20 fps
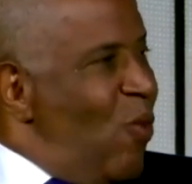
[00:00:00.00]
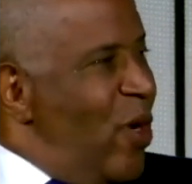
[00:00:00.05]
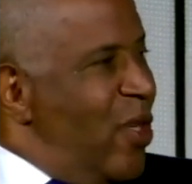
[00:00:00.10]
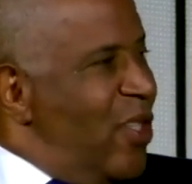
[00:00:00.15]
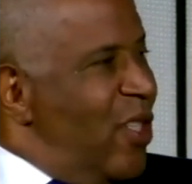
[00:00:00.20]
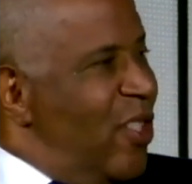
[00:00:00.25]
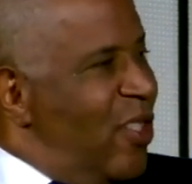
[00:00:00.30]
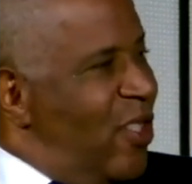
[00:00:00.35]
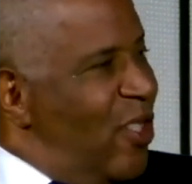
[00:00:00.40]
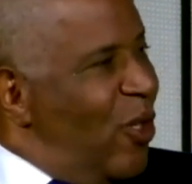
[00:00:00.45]

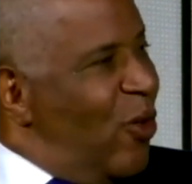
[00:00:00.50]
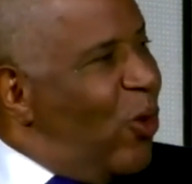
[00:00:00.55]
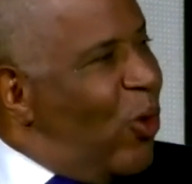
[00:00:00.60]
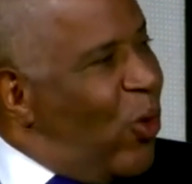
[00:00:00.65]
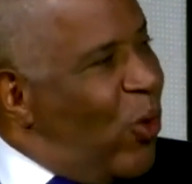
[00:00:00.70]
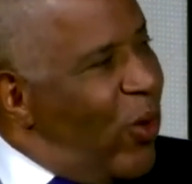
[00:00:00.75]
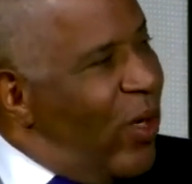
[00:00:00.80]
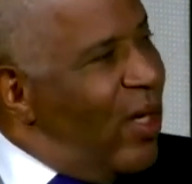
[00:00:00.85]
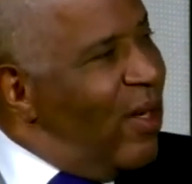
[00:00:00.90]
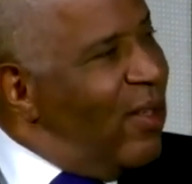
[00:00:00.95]
which is the
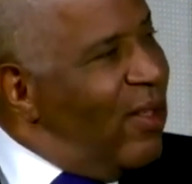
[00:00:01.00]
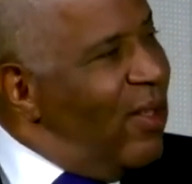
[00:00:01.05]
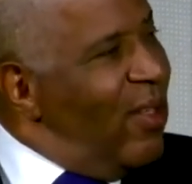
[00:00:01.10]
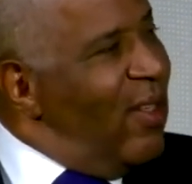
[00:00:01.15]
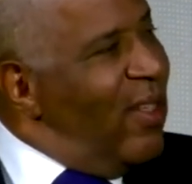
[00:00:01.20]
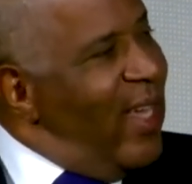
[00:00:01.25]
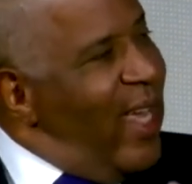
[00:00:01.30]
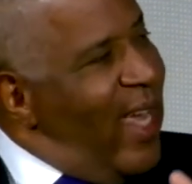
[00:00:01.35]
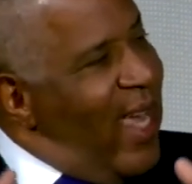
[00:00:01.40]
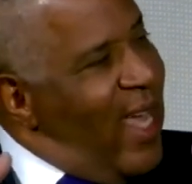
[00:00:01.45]

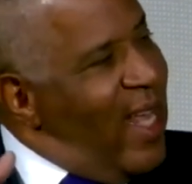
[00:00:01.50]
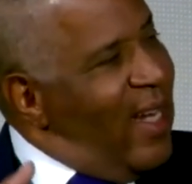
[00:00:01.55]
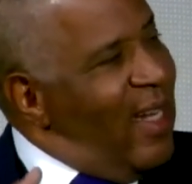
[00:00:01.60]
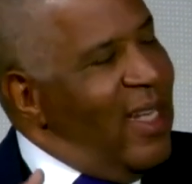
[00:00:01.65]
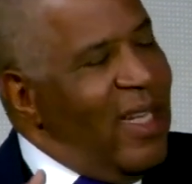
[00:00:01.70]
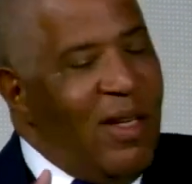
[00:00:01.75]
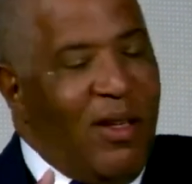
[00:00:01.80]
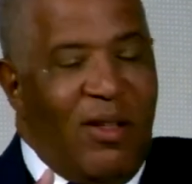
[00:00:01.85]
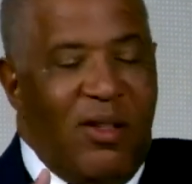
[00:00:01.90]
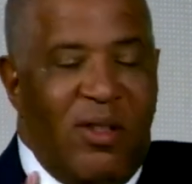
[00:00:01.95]
critical
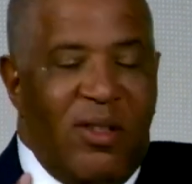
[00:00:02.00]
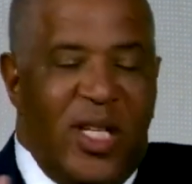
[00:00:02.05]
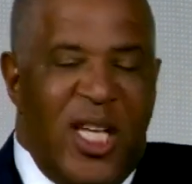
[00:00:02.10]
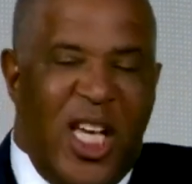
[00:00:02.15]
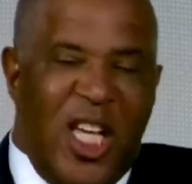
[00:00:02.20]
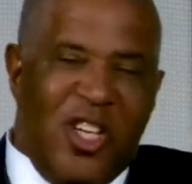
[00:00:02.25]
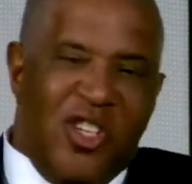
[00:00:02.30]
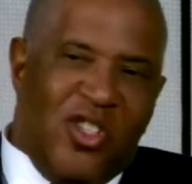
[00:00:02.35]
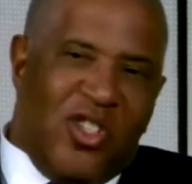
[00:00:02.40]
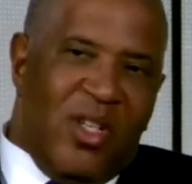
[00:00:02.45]
analytical
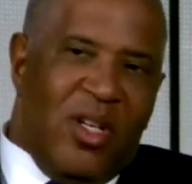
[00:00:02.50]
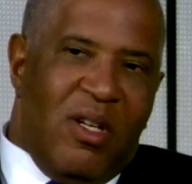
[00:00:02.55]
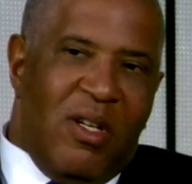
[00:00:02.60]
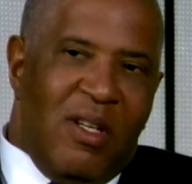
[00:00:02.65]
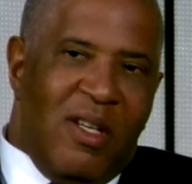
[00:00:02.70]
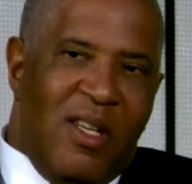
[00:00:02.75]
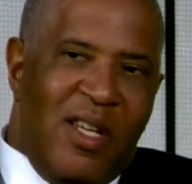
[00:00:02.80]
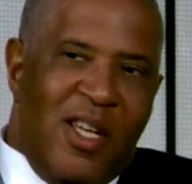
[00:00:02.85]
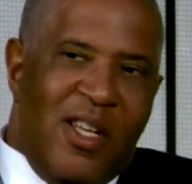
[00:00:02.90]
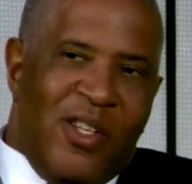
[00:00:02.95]

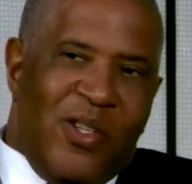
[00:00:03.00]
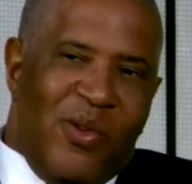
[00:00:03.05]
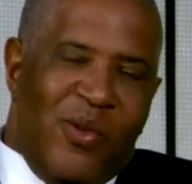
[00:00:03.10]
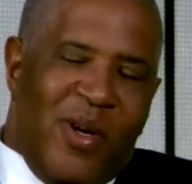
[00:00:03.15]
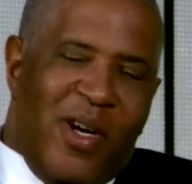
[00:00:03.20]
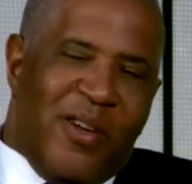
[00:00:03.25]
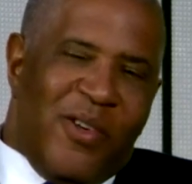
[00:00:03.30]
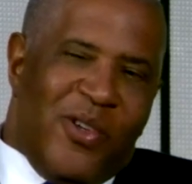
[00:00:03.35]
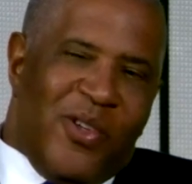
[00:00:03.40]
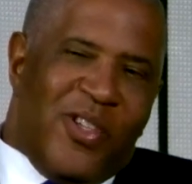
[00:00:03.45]
engine
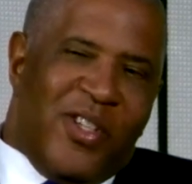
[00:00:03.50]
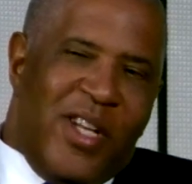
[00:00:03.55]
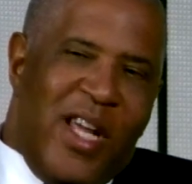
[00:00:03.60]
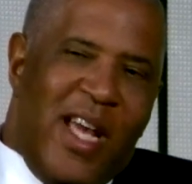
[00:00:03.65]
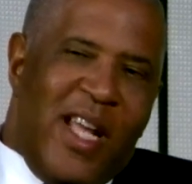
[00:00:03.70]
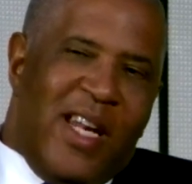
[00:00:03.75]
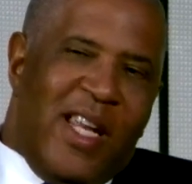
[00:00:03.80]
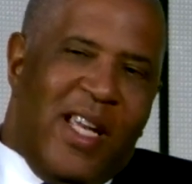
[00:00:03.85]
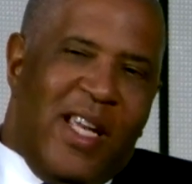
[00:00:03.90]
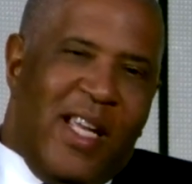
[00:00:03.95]
to
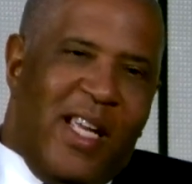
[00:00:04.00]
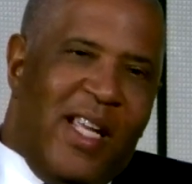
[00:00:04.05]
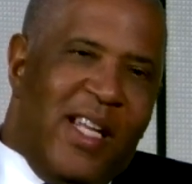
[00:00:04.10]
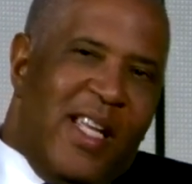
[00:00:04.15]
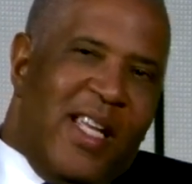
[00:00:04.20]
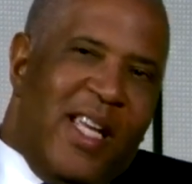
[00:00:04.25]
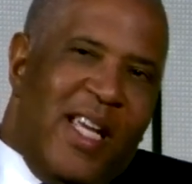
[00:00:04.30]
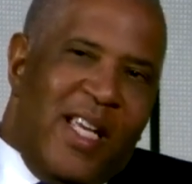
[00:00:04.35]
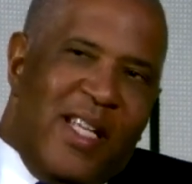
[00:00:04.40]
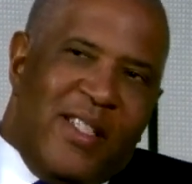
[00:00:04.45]
understanding
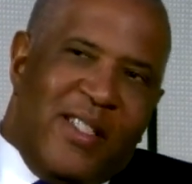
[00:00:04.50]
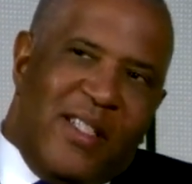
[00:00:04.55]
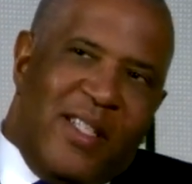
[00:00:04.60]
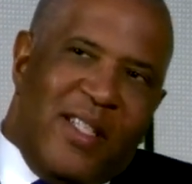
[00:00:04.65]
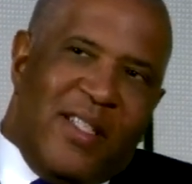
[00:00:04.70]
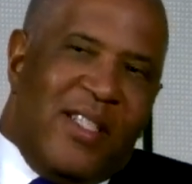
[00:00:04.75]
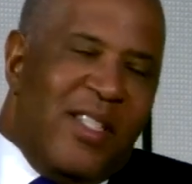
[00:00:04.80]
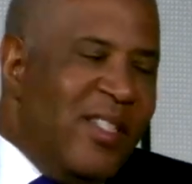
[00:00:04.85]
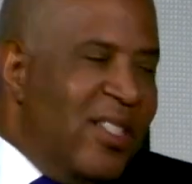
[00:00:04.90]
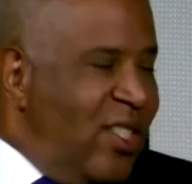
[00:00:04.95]
is
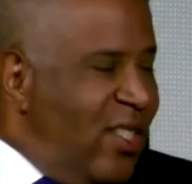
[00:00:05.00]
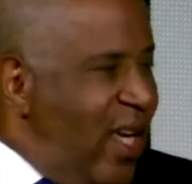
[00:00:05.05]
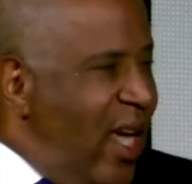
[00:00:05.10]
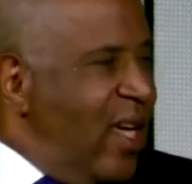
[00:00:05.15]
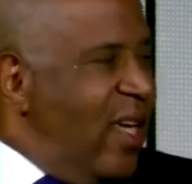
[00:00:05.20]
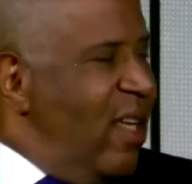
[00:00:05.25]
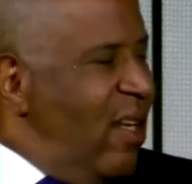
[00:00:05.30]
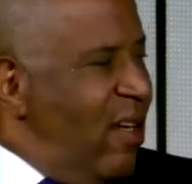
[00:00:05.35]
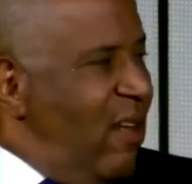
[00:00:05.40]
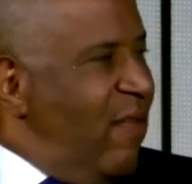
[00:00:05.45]
this
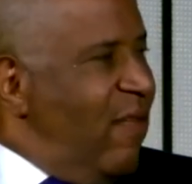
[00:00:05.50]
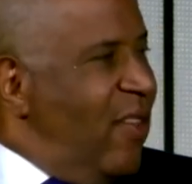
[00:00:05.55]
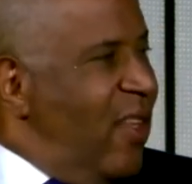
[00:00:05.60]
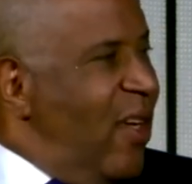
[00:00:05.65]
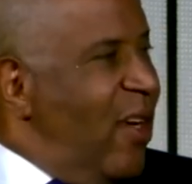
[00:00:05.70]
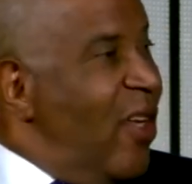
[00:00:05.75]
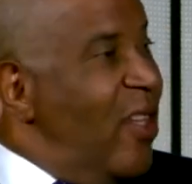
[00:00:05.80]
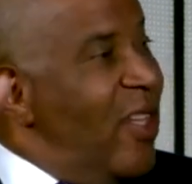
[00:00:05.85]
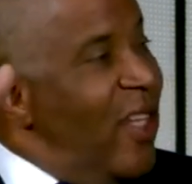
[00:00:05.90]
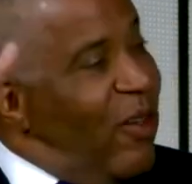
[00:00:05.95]
executive
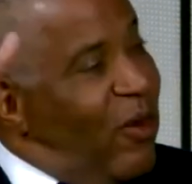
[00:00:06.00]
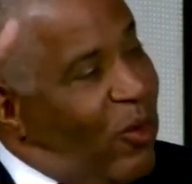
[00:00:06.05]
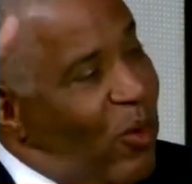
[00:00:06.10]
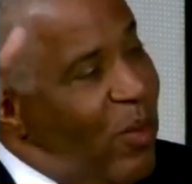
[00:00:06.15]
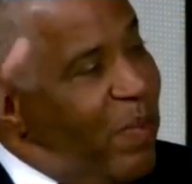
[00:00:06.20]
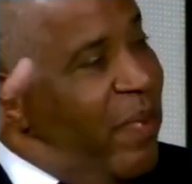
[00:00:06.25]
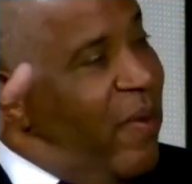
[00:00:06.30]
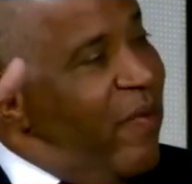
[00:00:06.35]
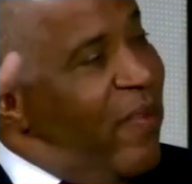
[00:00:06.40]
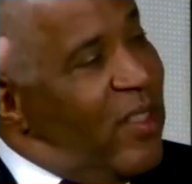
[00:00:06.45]
and the
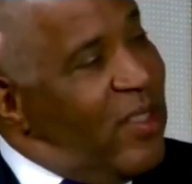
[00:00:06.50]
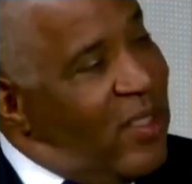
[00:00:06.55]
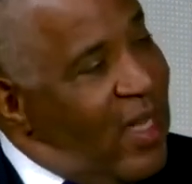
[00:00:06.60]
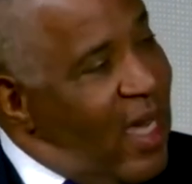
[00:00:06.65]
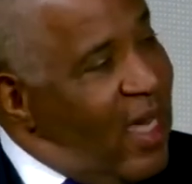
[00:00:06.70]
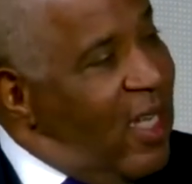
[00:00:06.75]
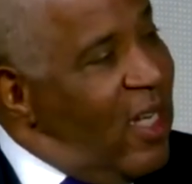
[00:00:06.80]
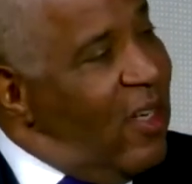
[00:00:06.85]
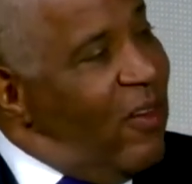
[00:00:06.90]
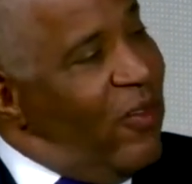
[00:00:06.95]
group of
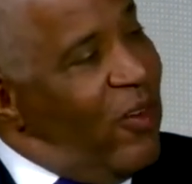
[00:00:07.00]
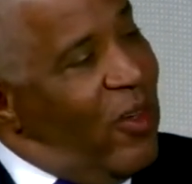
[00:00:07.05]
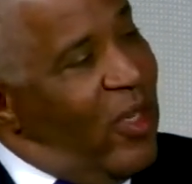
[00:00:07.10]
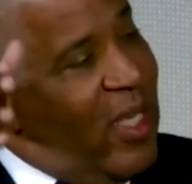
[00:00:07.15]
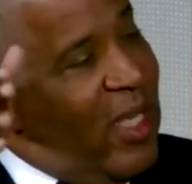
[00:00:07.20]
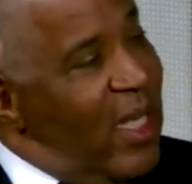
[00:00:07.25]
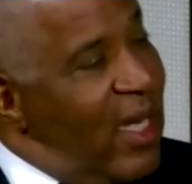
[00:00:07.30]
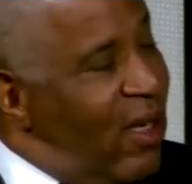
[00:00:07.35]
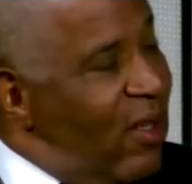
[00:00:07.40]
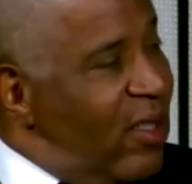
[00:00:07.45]
executive or
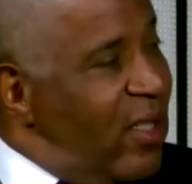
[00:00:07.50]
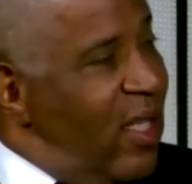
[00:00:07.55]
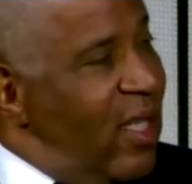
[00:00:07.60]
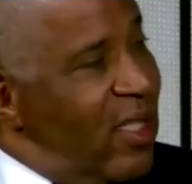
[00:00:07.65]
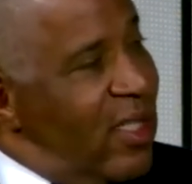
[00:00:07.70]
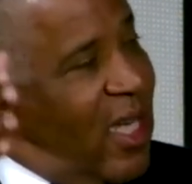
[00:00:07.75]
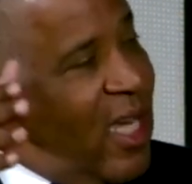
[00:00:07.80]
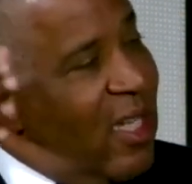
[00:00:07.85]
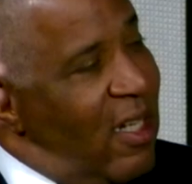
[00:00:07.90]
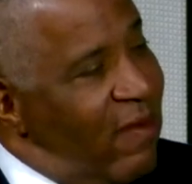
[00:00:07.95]
ELT,
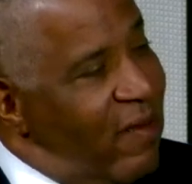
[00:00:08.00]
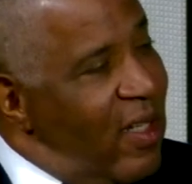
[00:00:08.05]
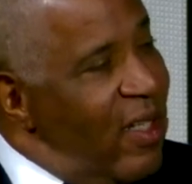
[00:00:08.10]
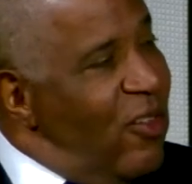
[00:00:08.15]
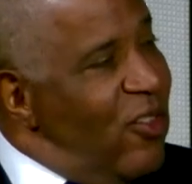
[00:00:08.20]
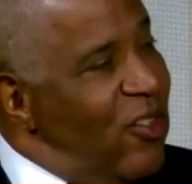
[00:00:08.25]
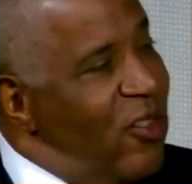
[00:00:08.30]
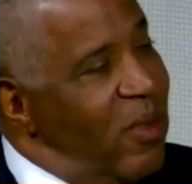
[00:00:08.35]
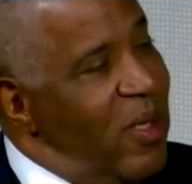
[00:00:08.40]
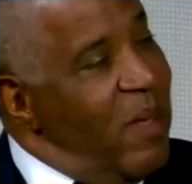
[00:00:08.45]
executive
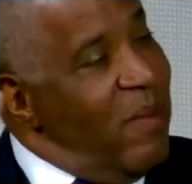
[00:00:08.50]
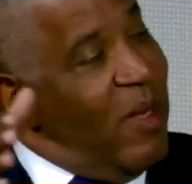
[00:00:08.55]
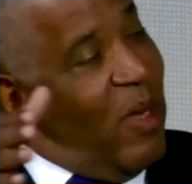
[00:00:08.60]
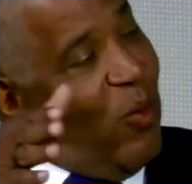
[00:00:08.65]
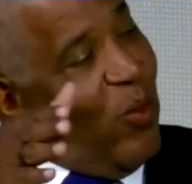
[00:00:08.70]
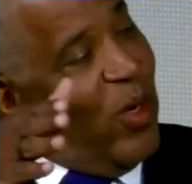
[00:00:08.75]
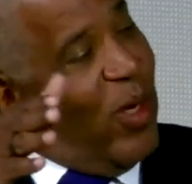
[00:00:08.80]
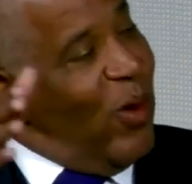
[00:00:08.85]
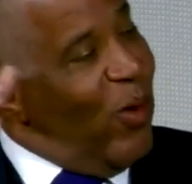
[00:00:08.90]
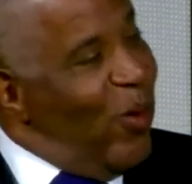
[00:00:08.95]
leadership team
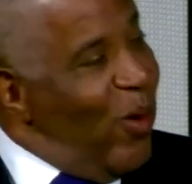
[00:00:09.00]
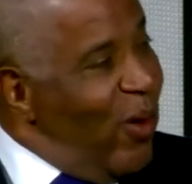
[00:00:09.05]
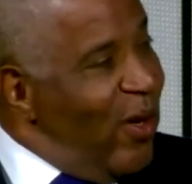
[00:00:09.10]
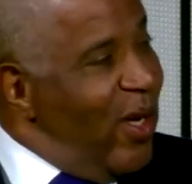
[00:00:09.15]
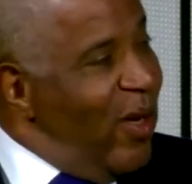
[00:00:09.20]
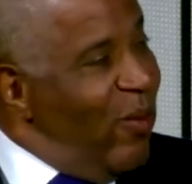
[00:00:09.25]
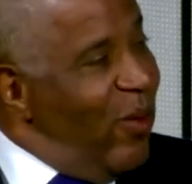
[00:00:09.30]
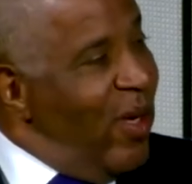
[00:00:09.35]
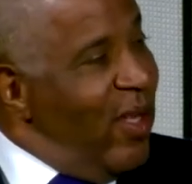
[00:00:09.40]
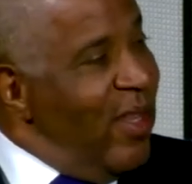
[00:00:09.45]
that we are
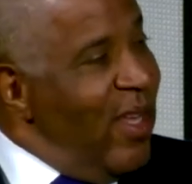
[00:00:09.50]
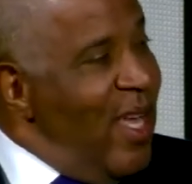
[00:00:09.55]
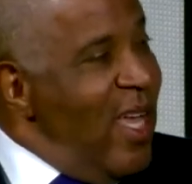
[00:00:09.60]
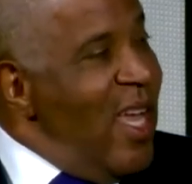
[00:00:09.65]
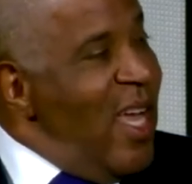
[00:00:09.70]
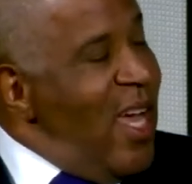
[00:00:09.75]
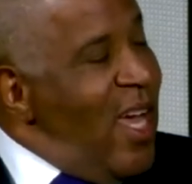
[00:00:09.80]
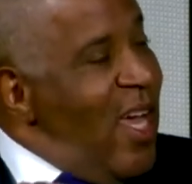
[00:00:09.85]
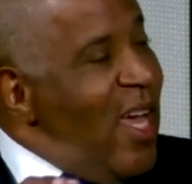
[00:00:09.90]
working with,